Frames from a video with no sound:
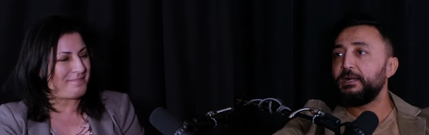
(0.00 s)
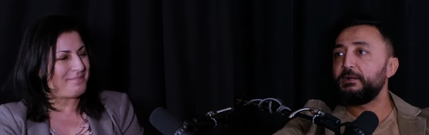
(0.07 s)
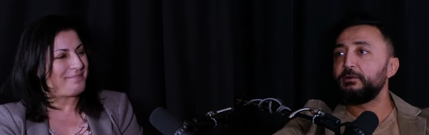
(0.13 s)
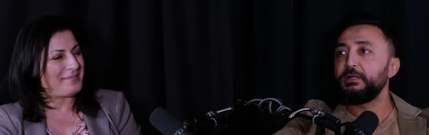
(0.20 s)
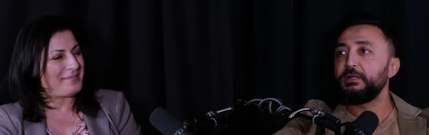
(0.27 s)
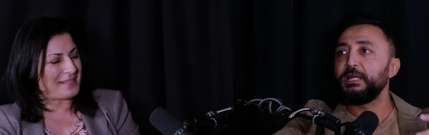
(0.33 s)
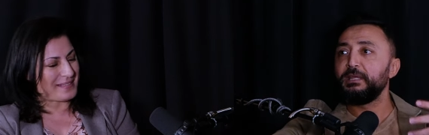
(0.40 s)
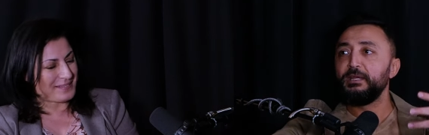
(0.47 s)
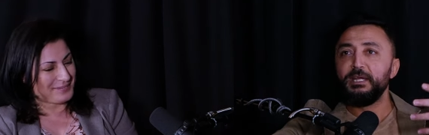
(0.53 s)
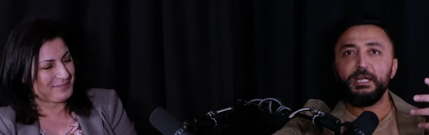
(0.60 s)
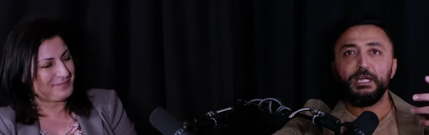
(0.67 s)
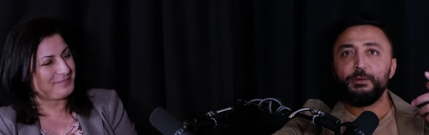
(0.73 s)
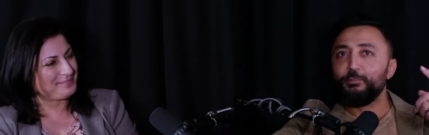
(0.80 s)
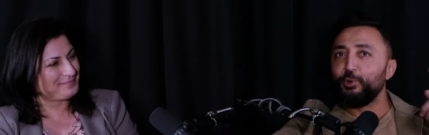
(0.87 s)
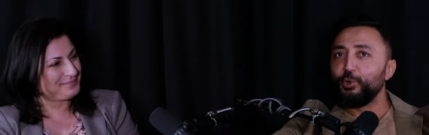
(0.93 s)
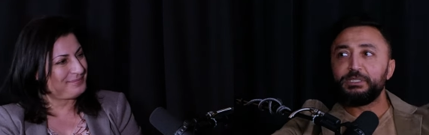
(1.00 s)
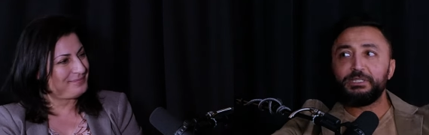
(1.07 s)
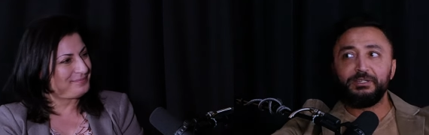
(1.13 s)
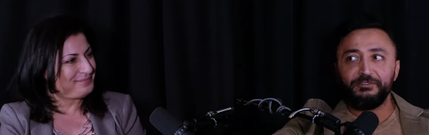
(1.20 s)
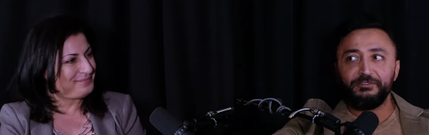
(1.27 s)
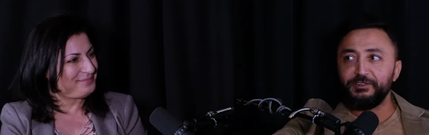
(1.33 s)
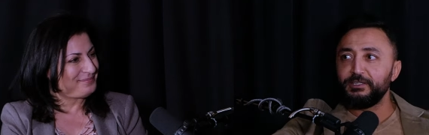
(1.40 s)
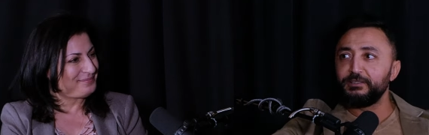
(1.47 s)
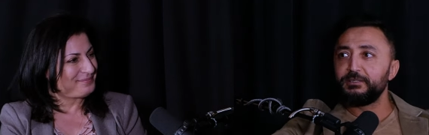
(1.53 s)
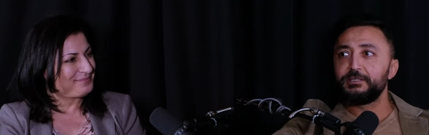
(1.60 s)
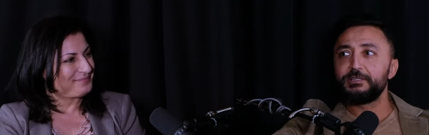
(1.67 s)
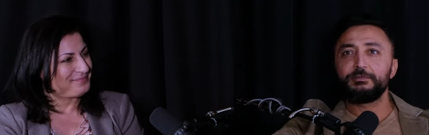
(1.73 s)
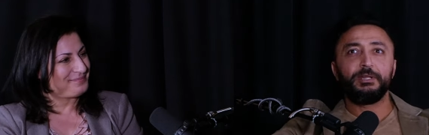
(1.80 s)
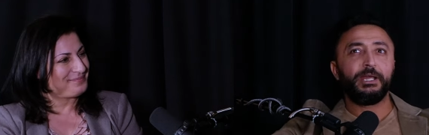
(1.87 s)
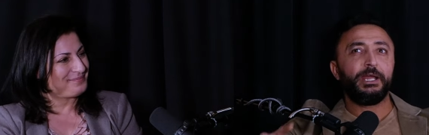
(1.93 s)
Speaker 1: or like pointing fingers or
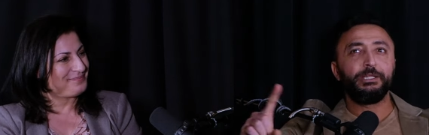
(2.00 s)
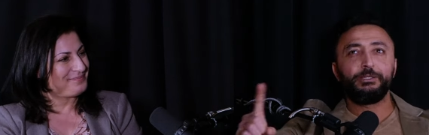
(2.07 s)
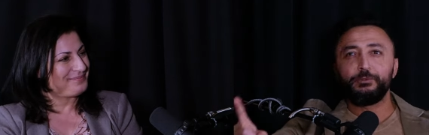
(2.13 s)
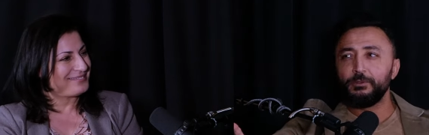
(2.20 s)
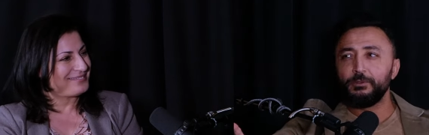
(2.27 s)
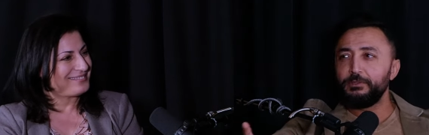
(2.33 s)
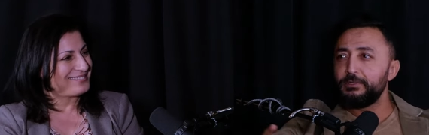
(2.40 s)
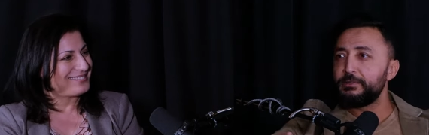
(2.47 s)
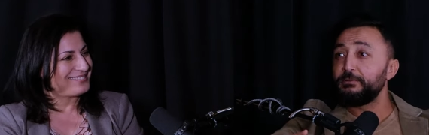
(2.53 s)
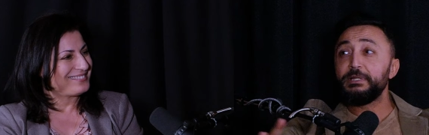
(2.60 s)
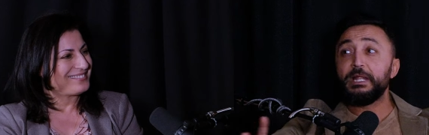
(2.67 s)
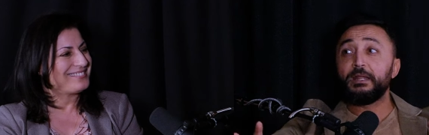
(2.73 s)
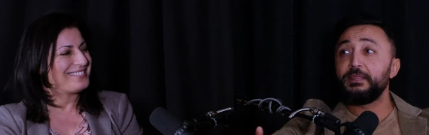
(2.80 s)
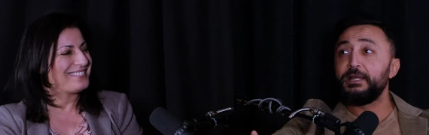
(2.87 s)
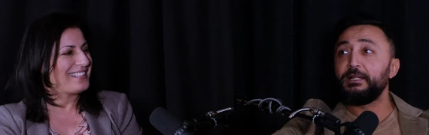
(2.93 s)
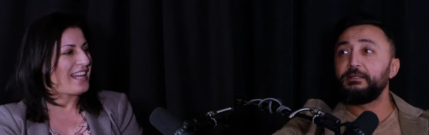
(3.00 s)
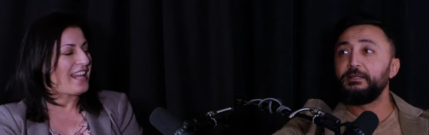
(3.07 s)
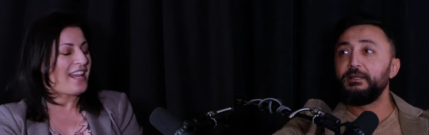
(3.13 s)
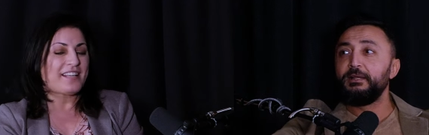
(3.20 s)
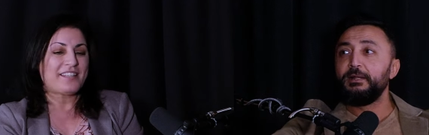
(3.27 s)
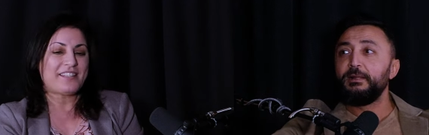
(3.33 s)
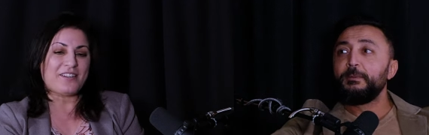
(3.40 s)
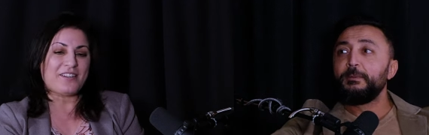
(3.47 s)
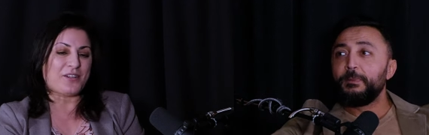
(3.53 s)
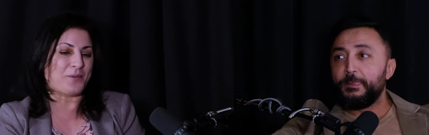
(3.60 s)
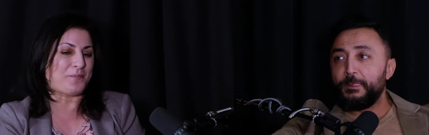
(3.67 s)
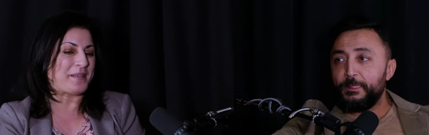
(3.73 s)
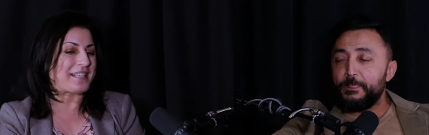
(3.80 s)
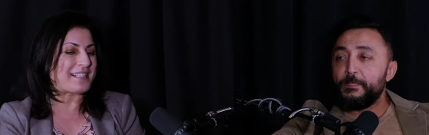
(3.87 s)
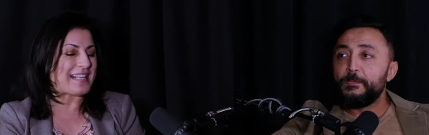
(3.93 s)
like I told you so. None of that.
Speaker 2: No, no,
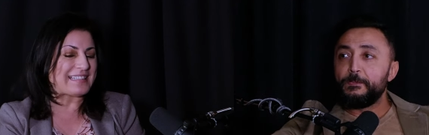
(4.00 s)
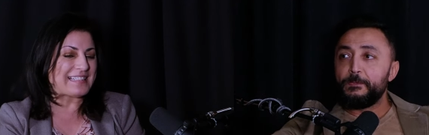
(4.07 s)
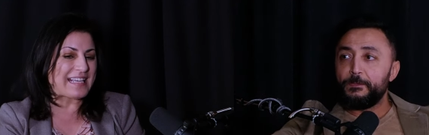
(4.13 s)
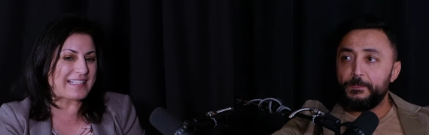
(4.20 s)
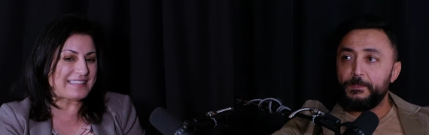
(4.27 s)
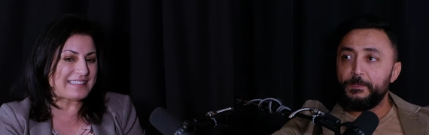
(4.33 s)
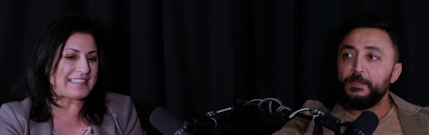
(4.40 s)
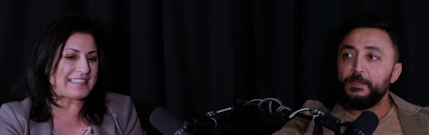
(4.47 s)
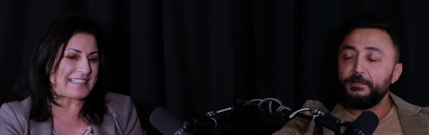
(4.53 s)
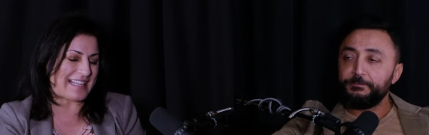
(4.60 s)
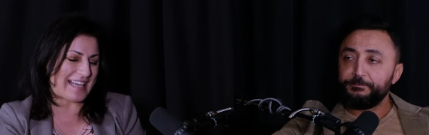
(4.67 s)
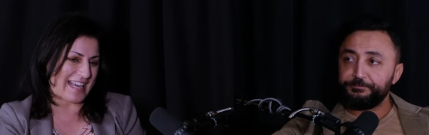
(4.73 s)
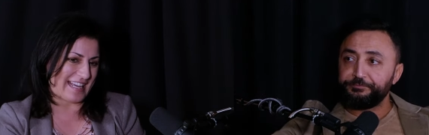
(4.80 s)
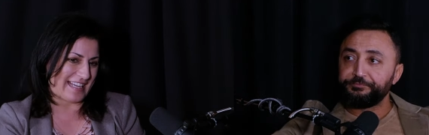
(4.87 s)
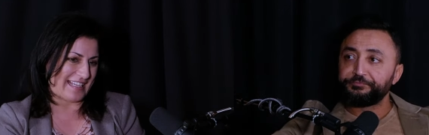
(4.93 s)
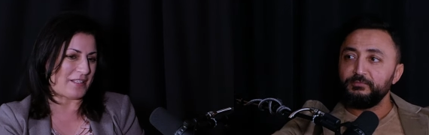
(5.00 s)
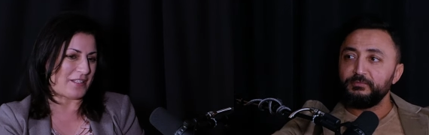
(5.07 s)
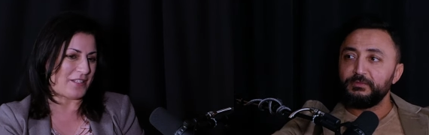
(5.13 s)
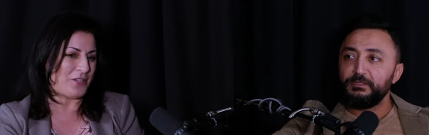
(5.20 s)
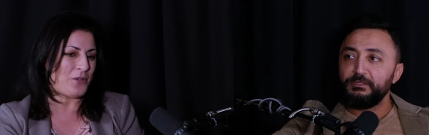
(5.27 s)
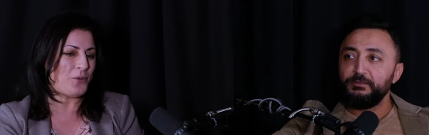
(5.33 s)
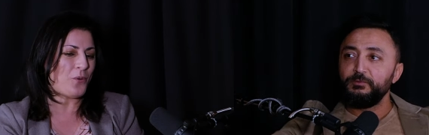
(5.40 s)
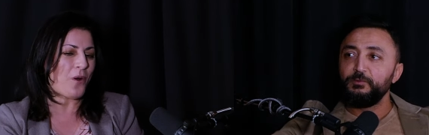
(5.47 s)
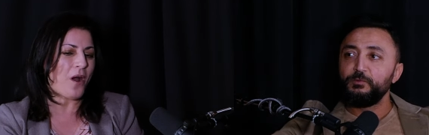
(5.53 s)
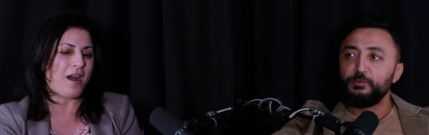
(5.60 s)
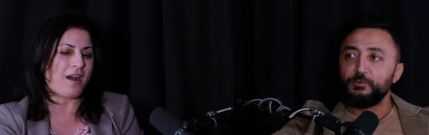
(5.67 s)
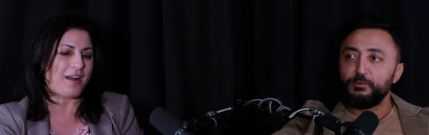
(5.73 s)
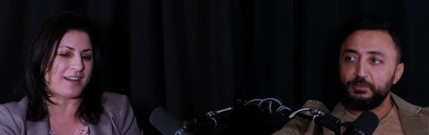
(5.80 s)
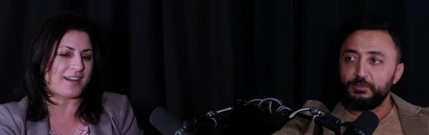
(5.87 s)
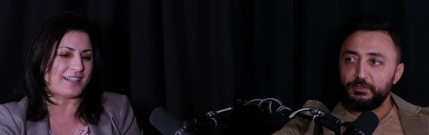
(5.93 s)
because at the end of the day, you
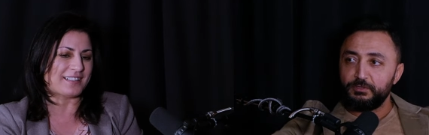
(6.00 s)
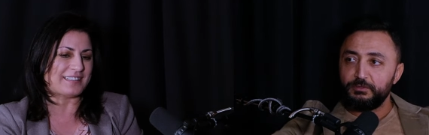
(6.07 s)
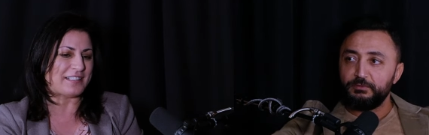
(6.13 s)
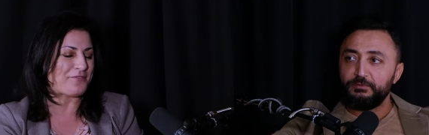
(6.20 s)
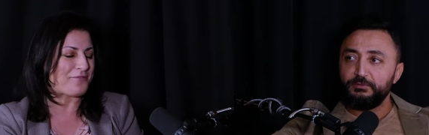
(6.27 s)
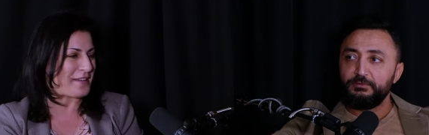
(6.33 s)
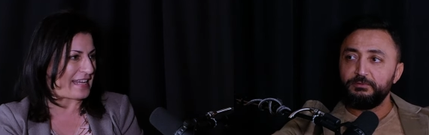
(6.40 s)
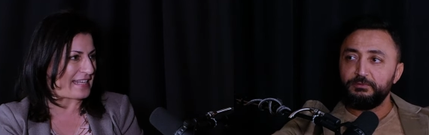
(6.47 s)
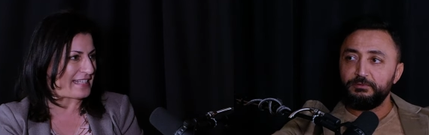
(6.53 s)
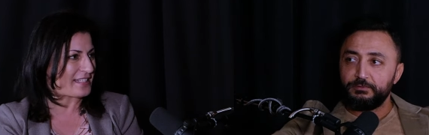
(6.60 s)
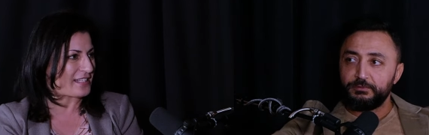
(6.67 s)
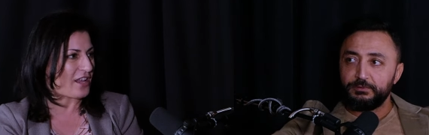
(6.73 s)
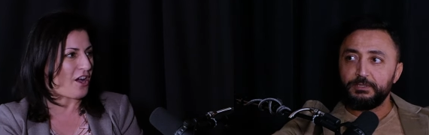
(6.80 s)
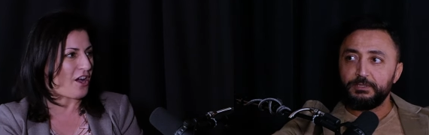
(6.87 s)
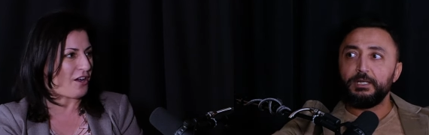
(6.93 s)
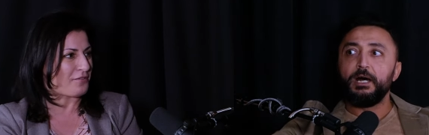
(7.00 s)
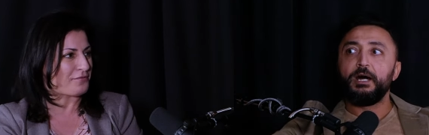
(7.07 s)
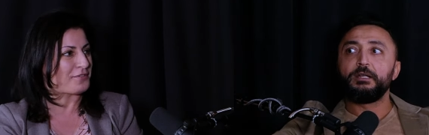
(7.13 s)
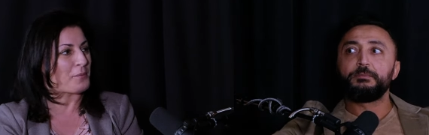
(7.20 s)
are the face of the